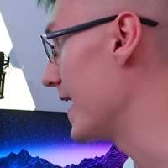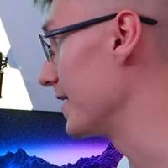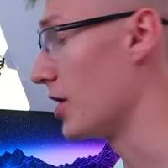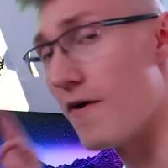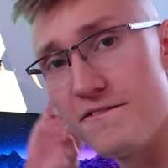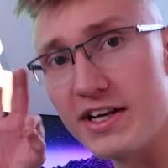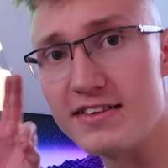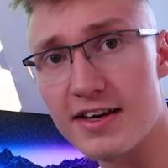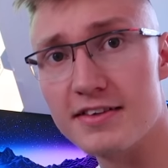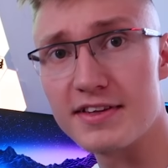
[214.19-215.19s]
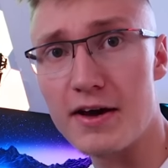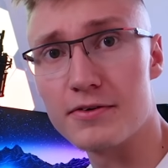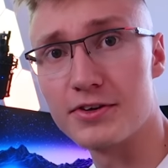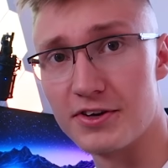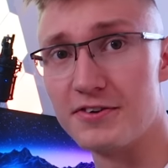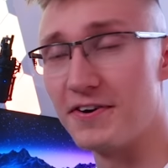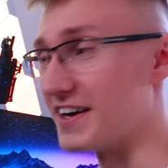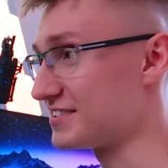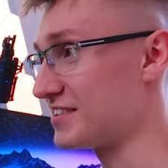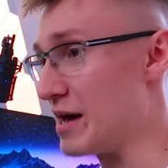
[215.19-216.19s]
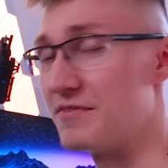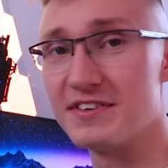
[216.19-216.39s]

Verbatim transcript: and hopefully it turns out good first time.